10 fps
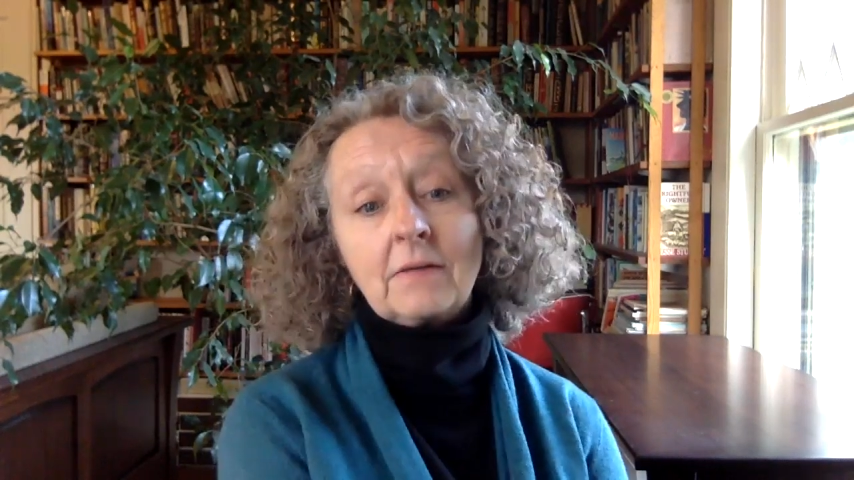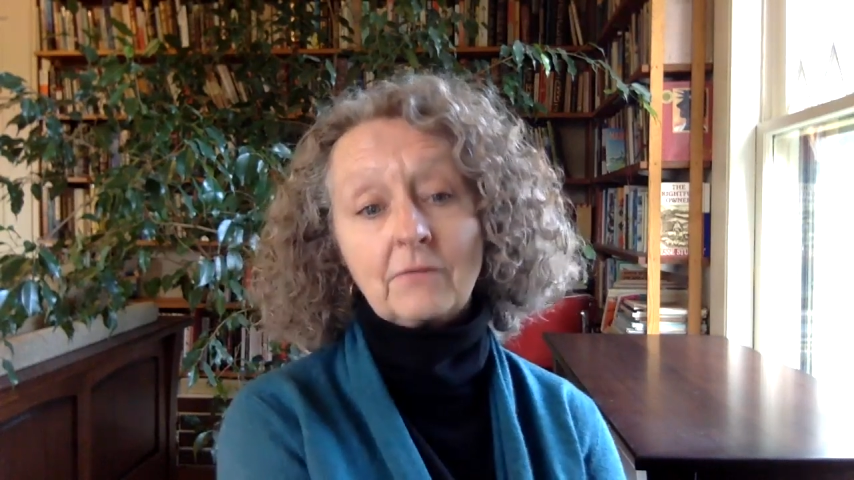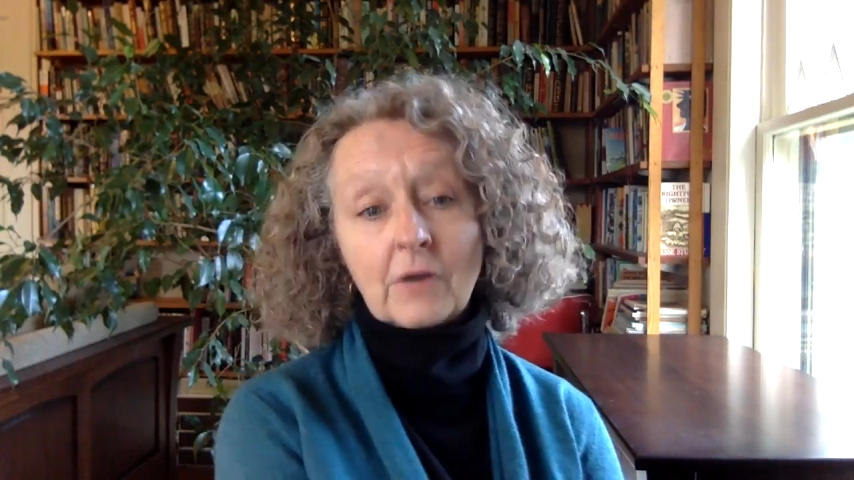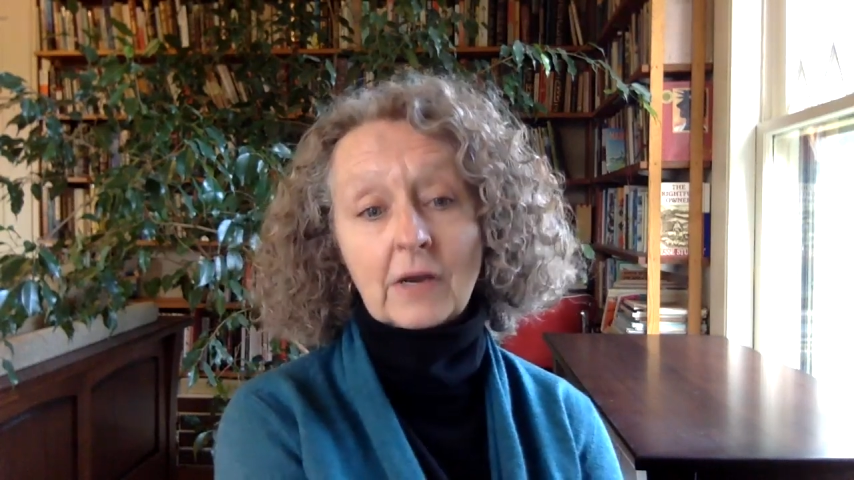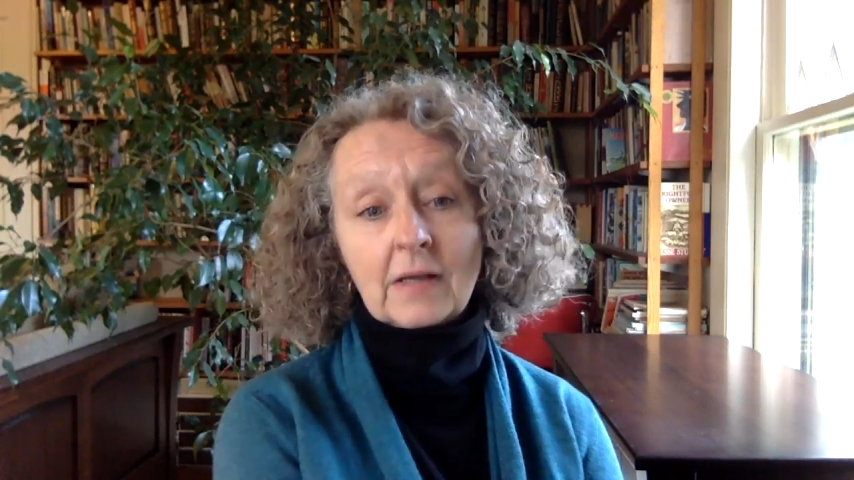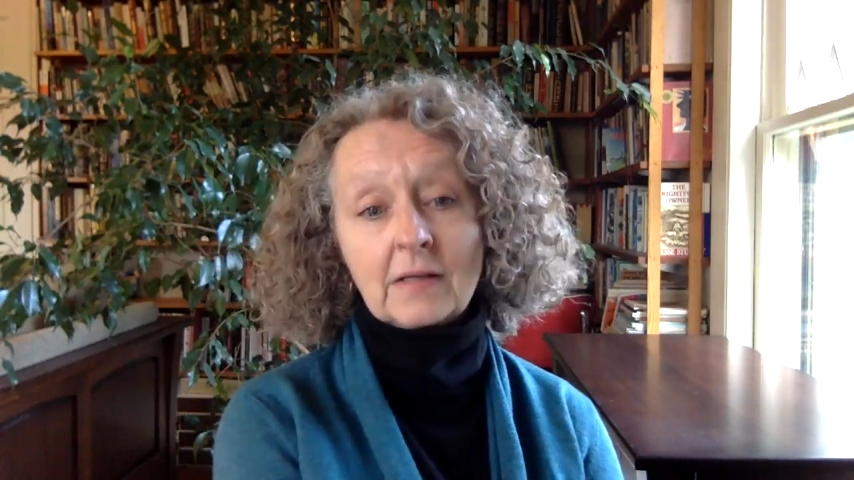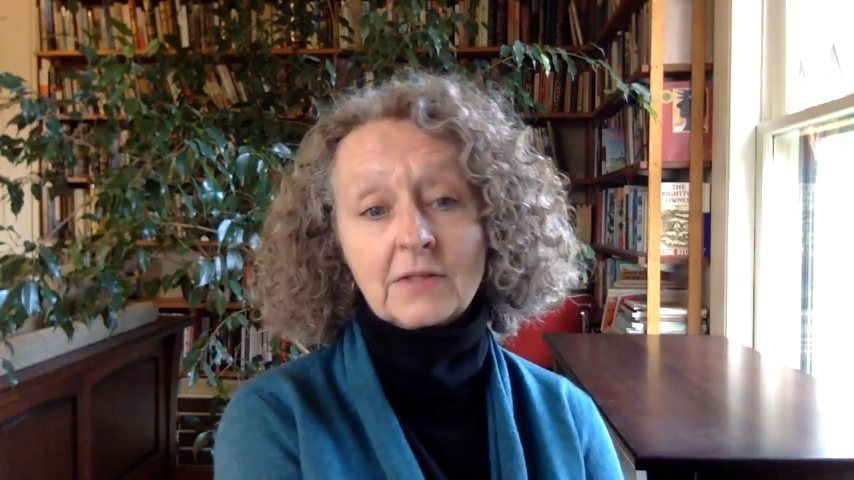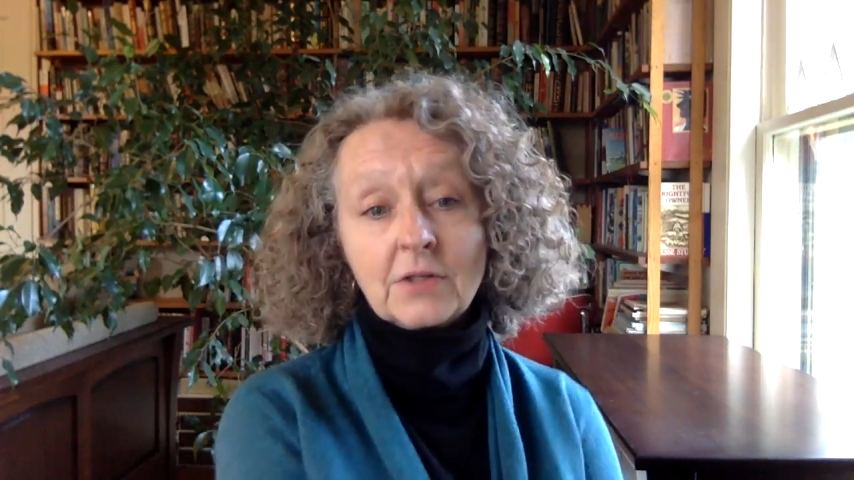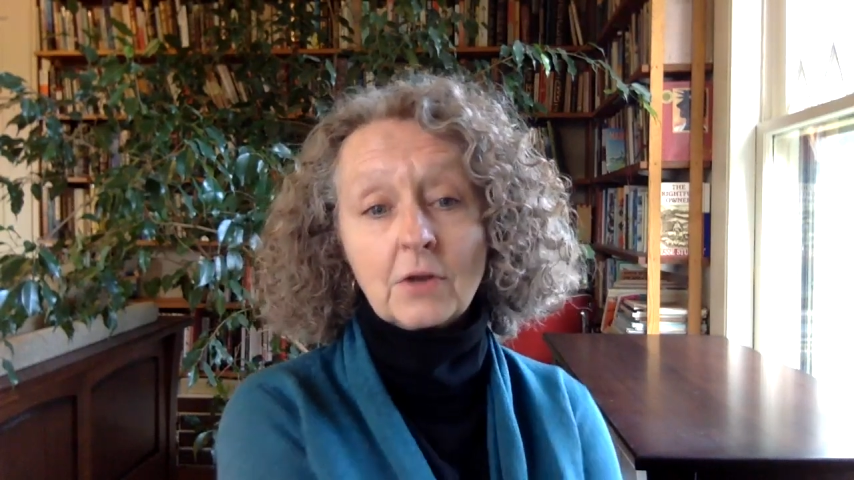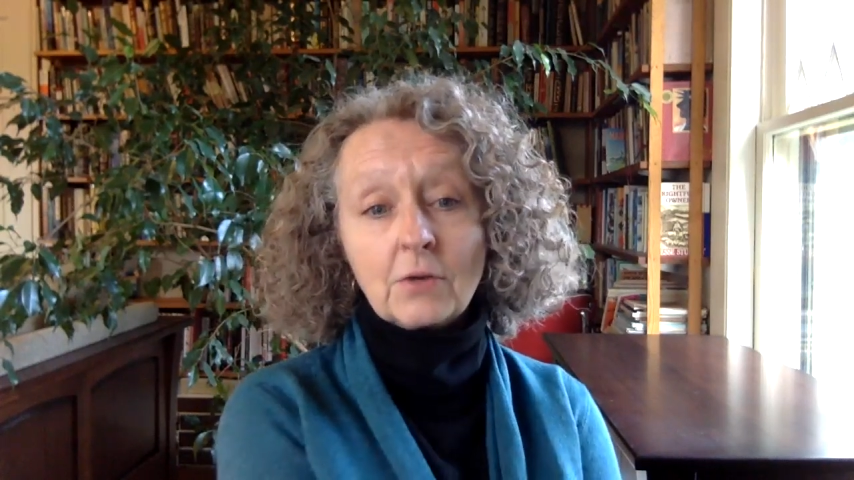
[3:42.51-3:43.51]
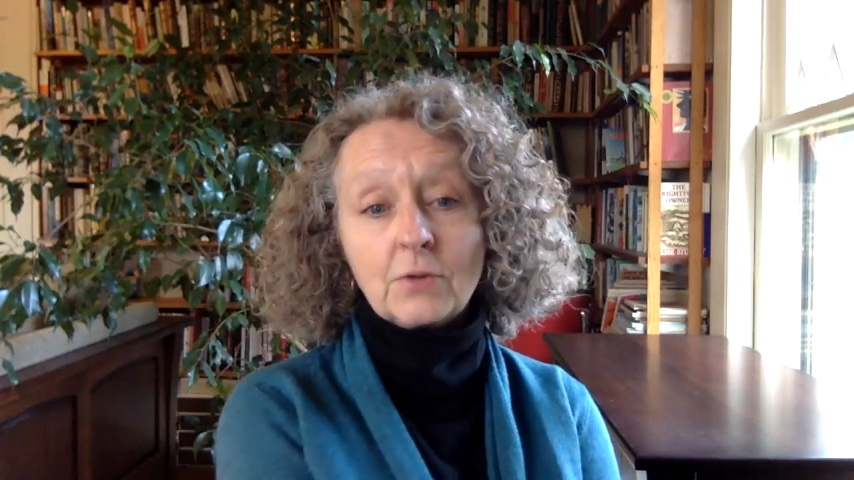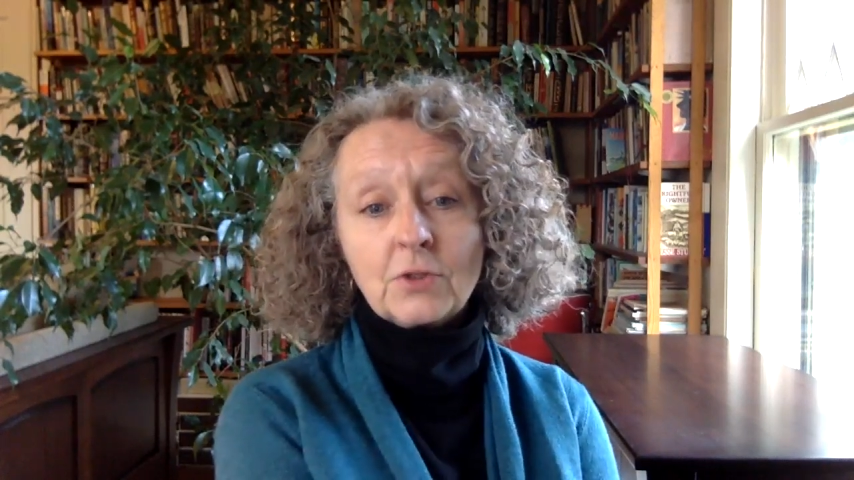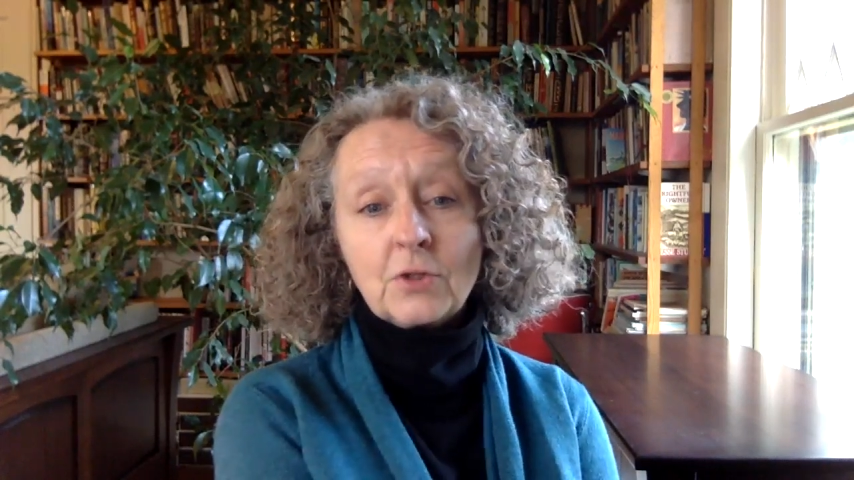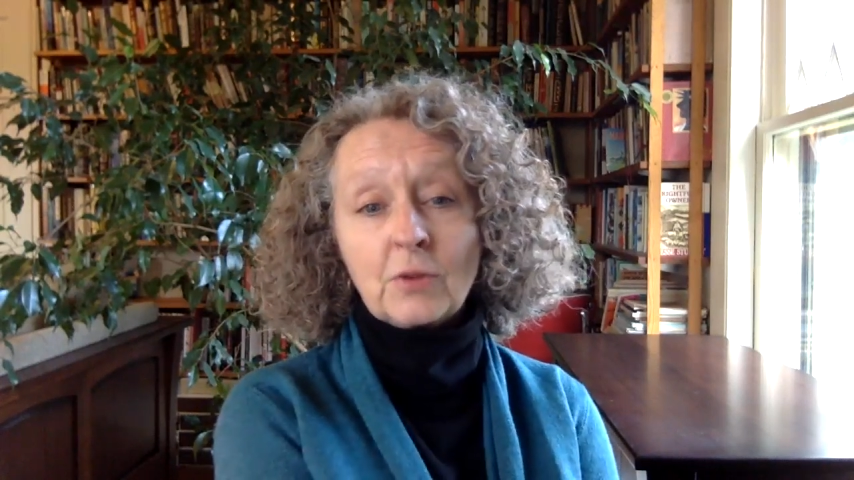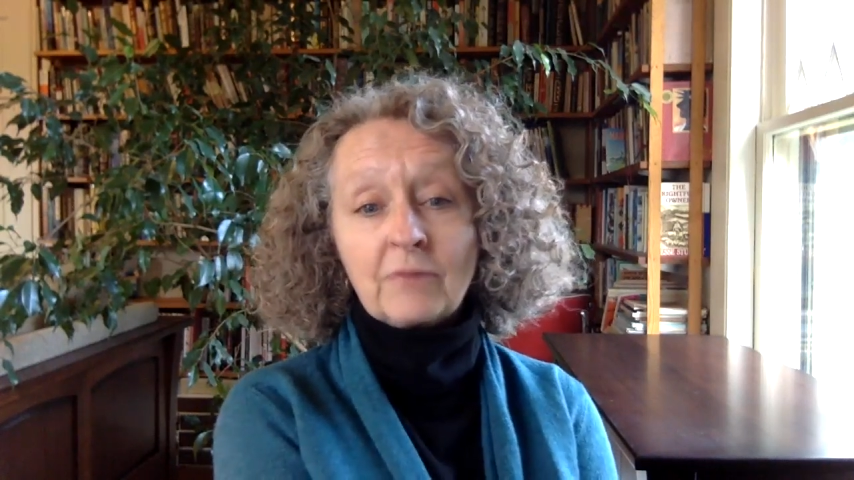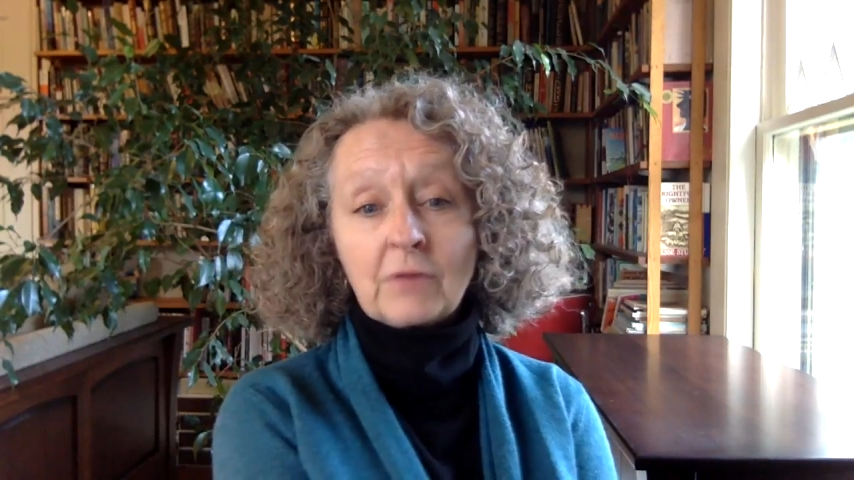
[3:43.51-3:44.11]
phrase, those who have